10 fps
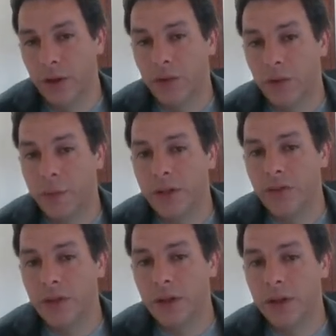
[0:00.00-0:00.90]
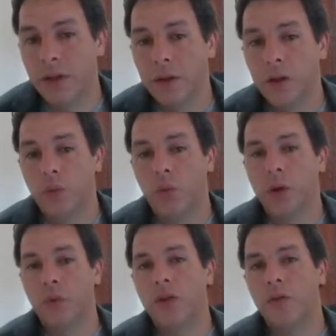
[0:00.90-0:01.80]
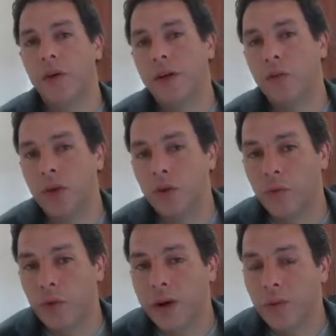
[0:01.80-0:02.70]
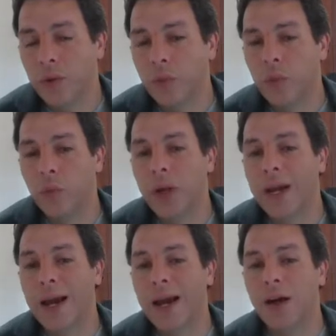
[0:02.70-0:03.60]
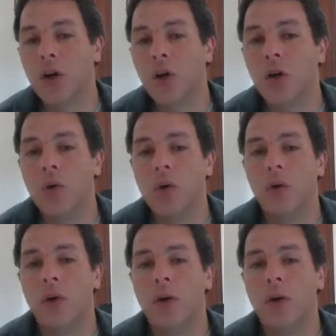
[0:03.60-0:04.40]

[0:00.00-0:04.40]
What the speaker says: So basically, when we define a random variable, we can go